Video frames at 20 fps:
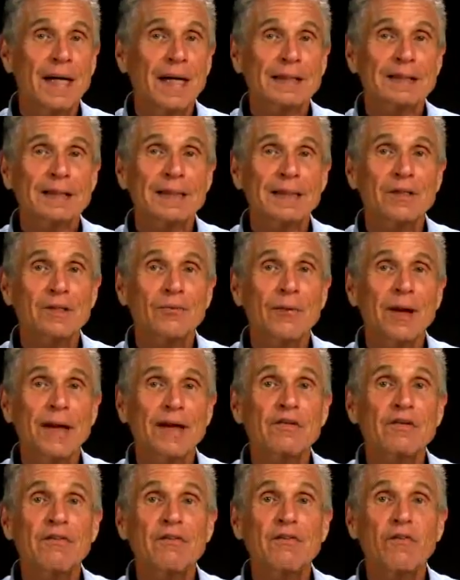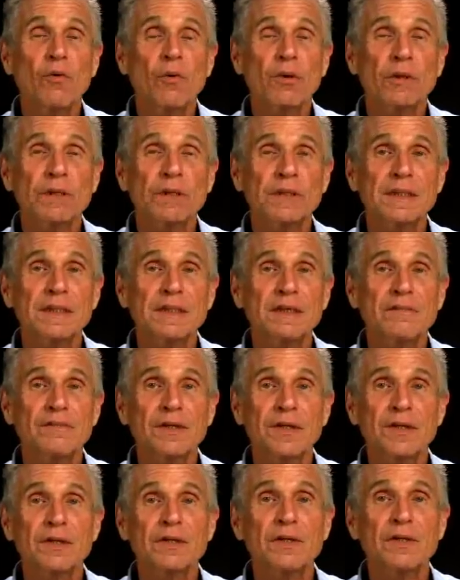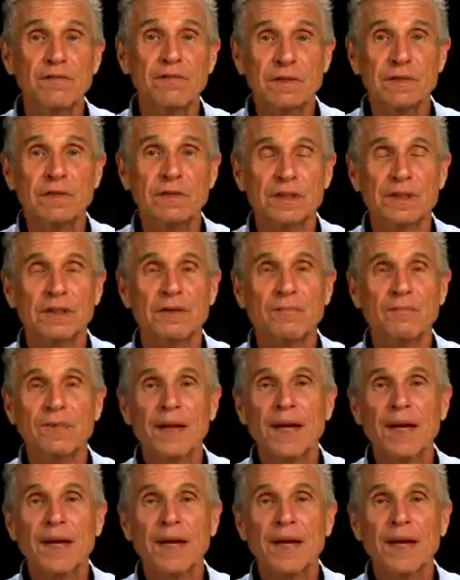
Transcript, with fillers: as the great forces of the universe